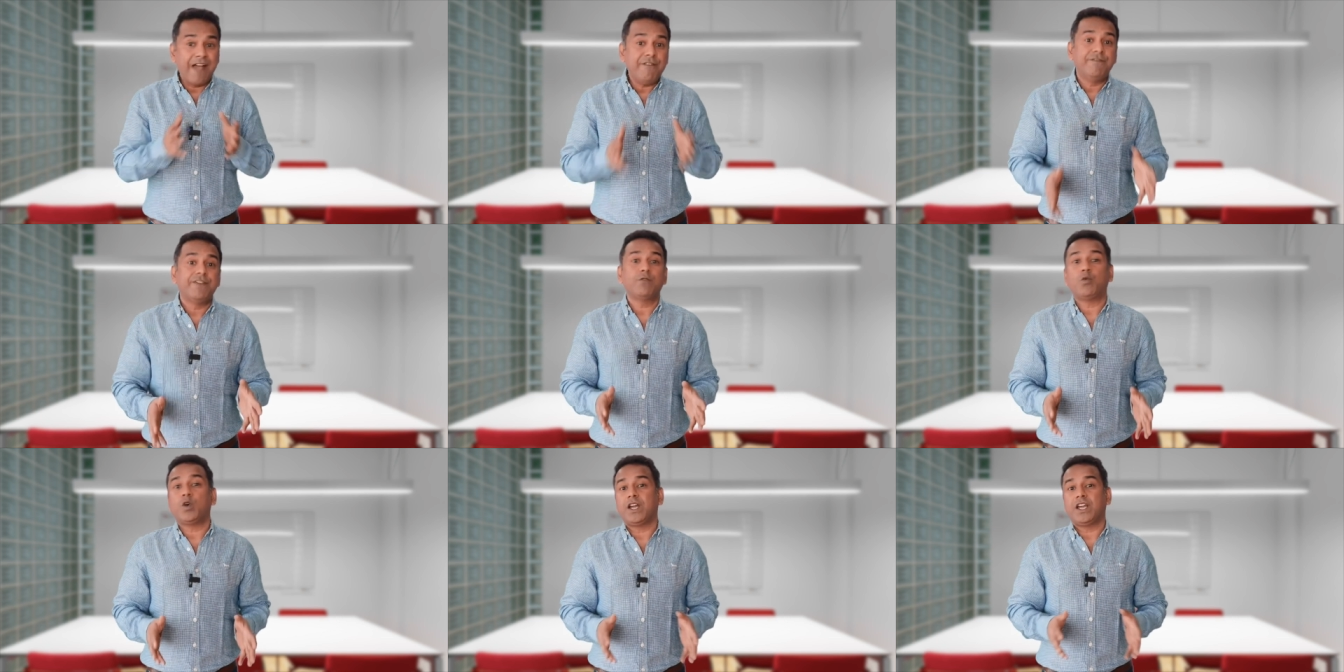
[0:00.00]

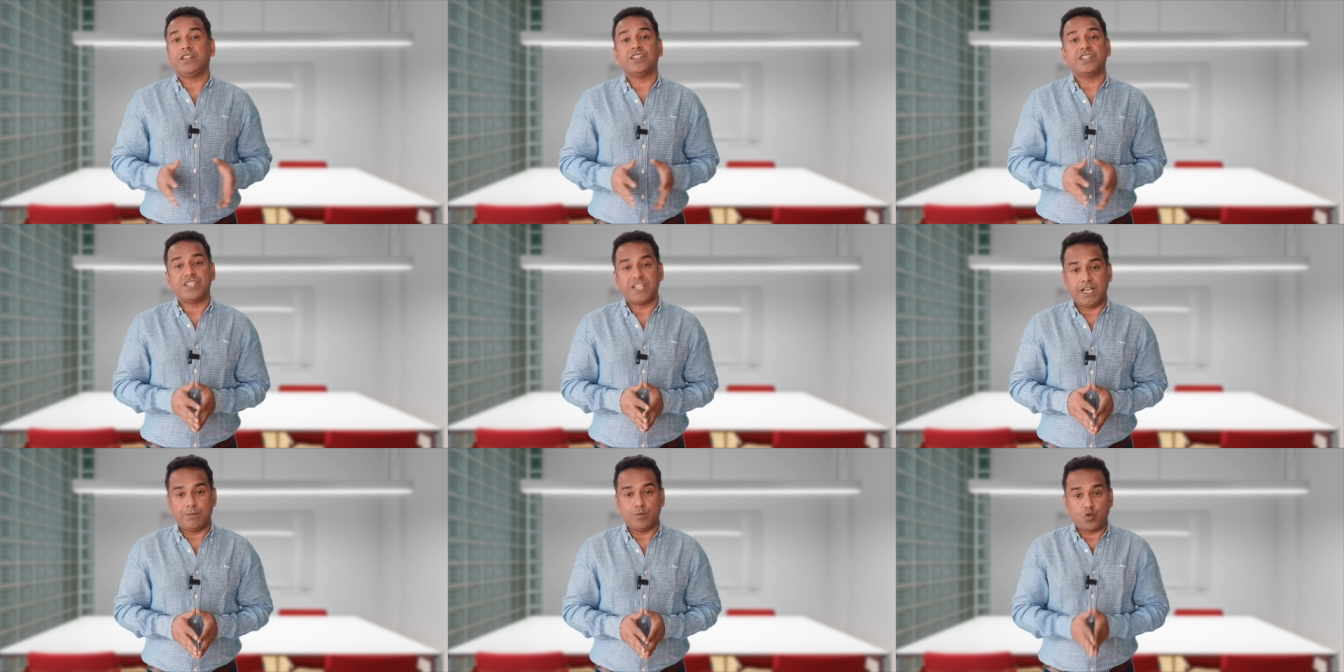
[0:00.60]
everyone in the
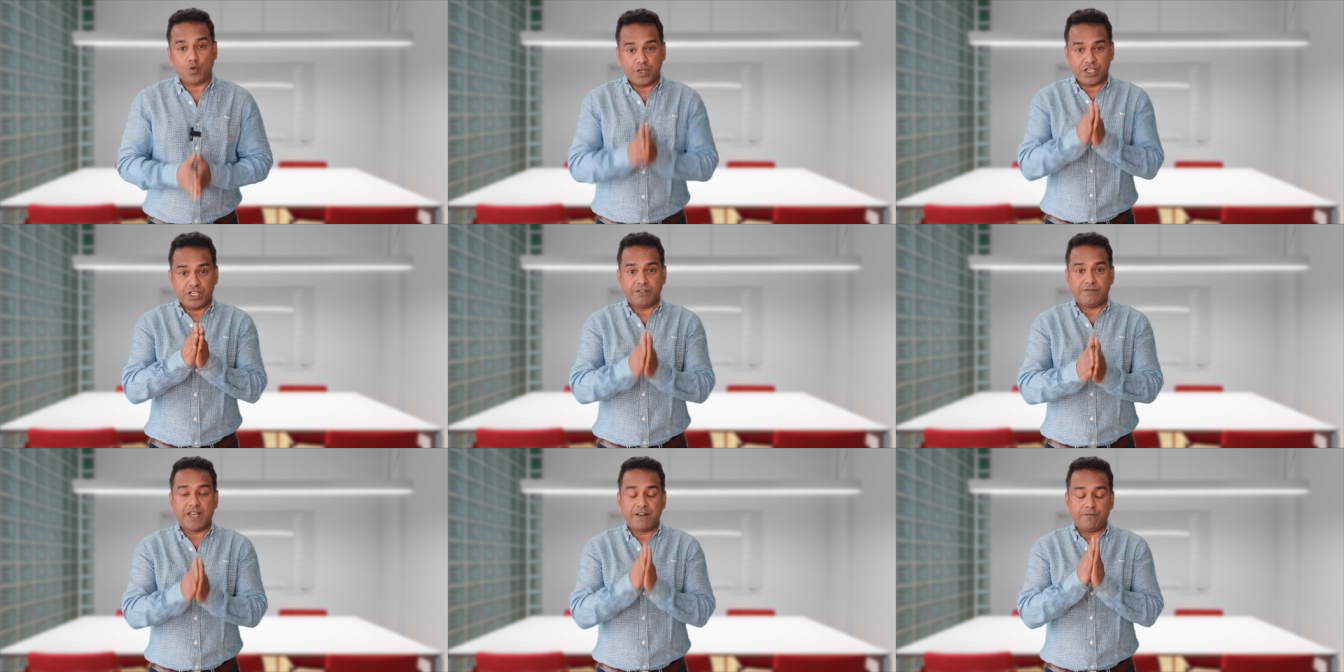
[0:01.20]
team to
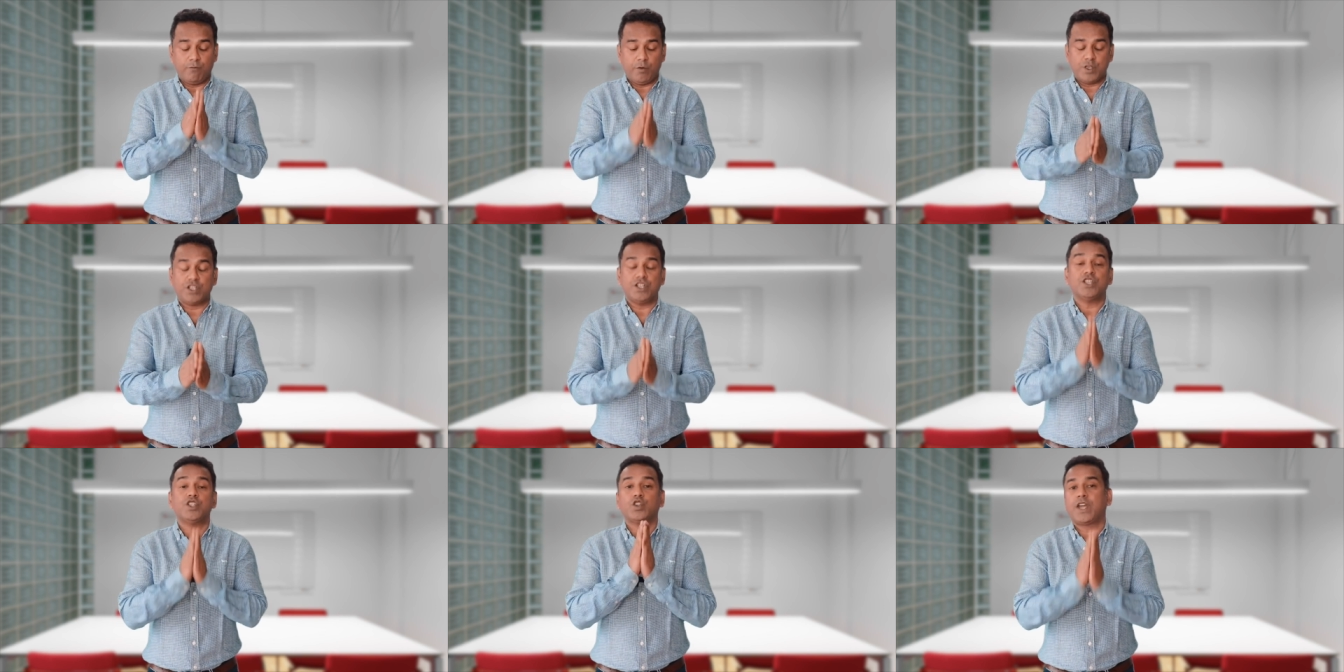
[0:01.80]
achieve that
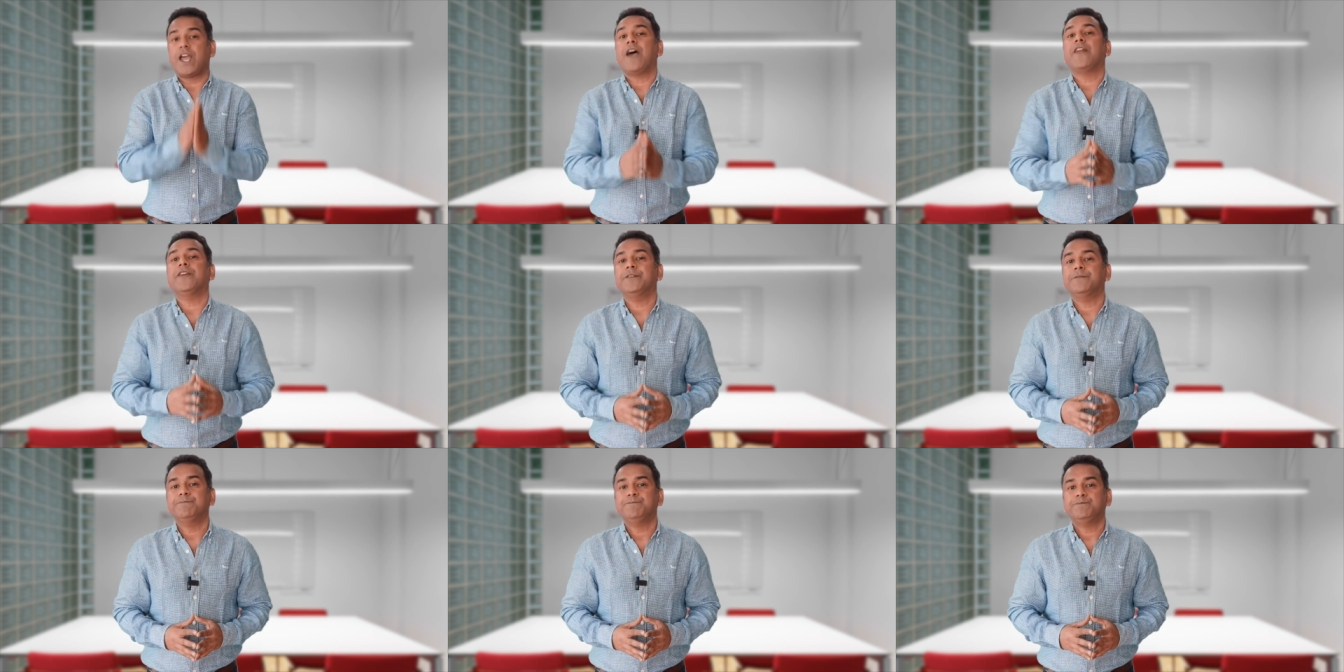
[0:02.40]
vision together